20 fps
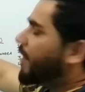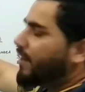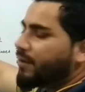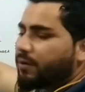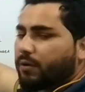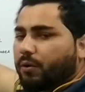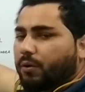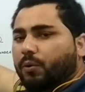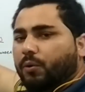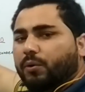
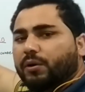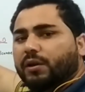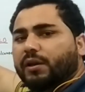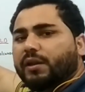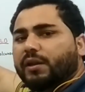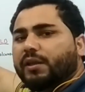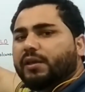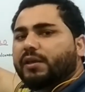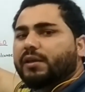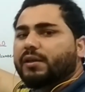when
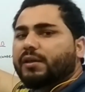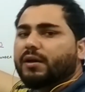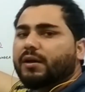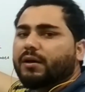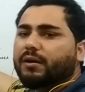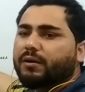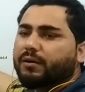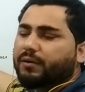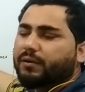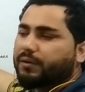only
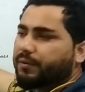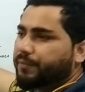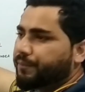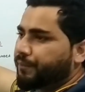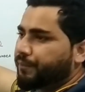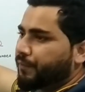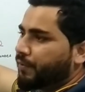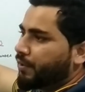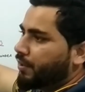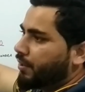
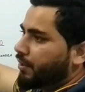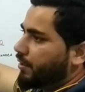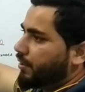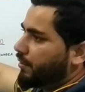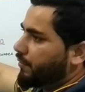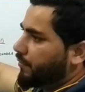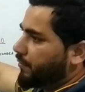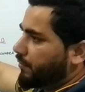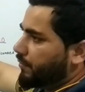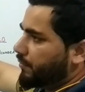
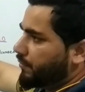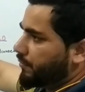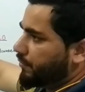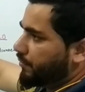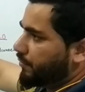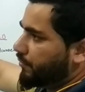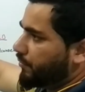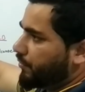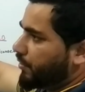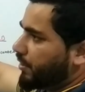
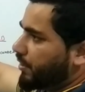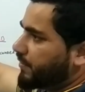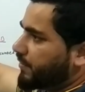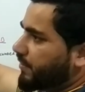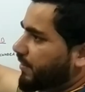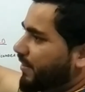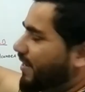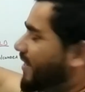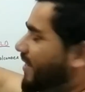you can say